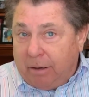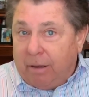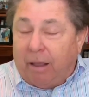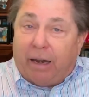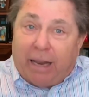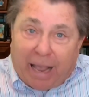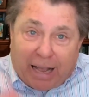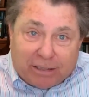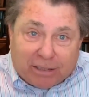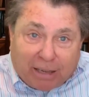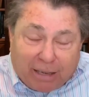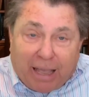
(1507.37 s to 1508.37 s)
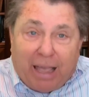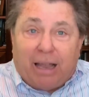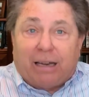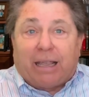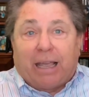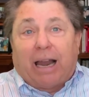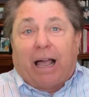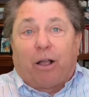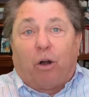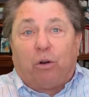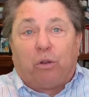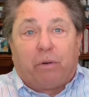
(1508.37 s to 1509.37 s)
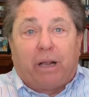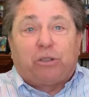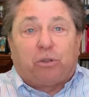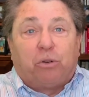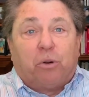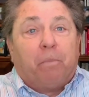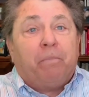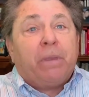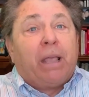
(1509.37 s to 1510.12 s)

And he asked again, can I go to the restroom?